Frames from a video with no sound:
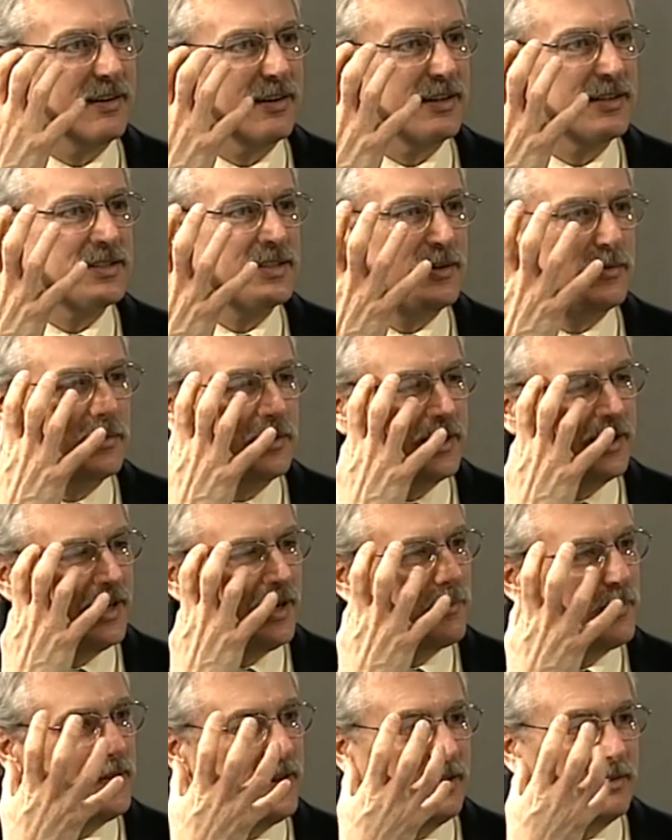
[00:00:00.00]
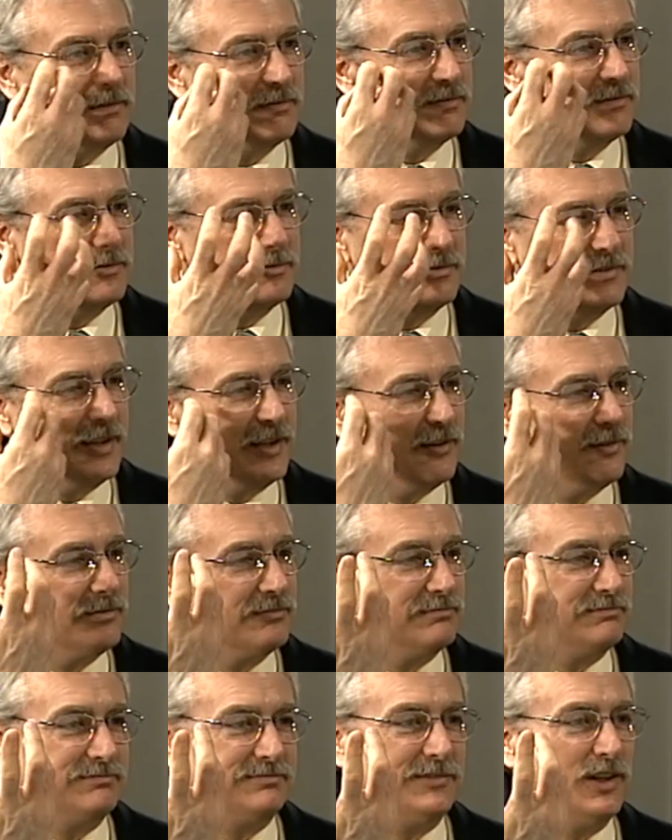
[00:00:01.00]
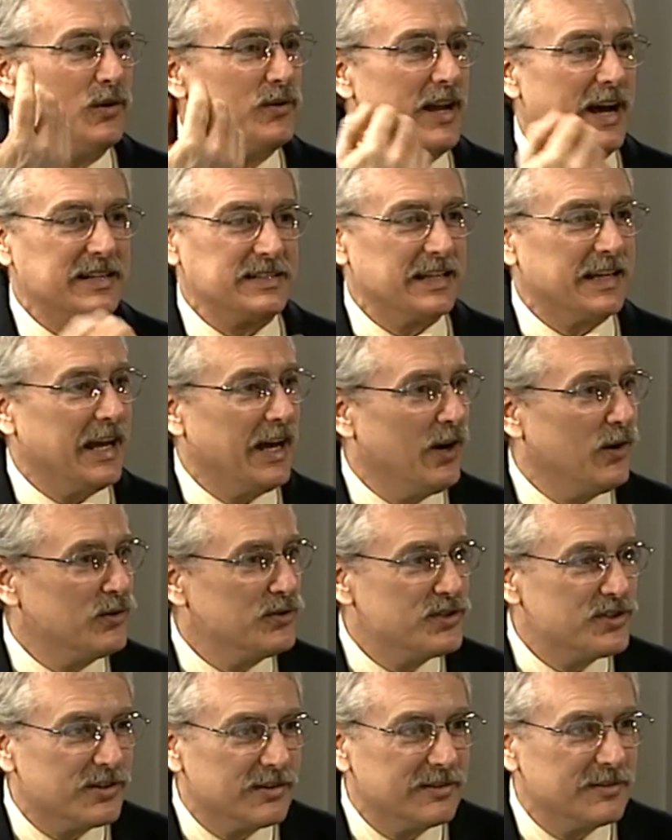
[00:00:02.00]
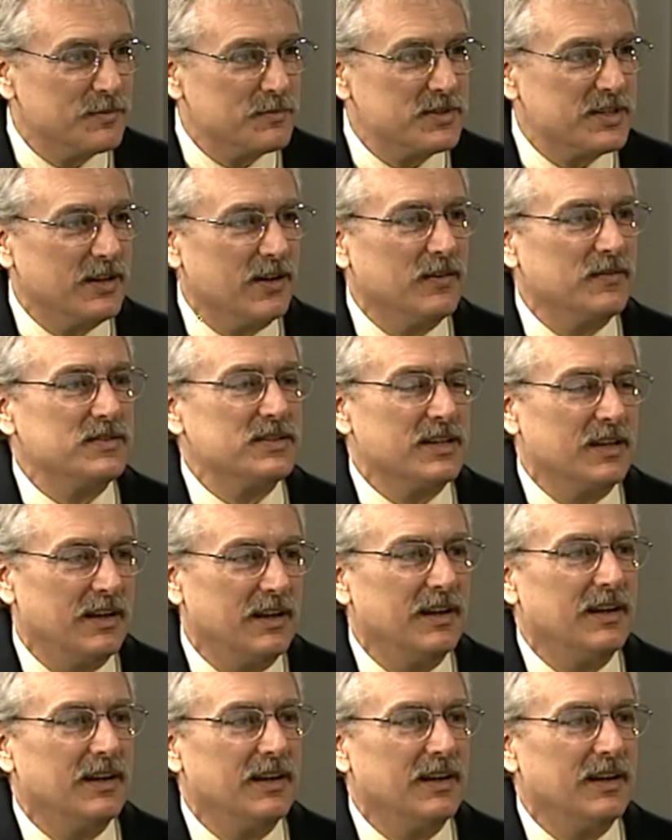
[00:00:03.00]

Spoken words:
Because they would get up and they don't know not to gouge themselves.